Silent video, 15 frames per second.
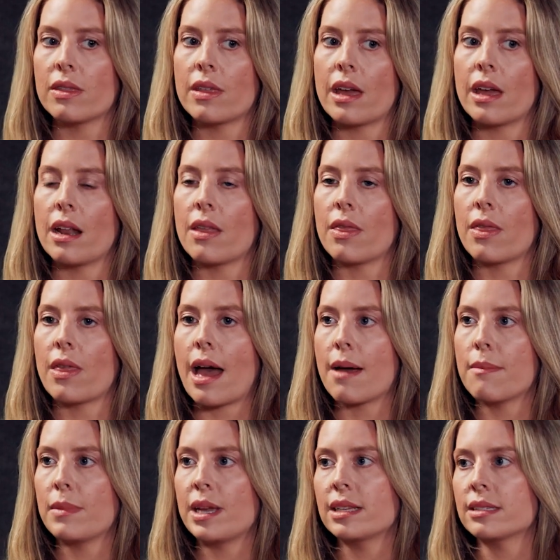that that
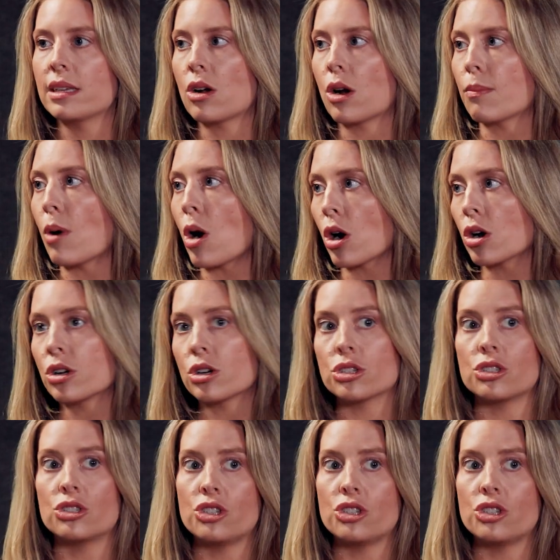means that our partners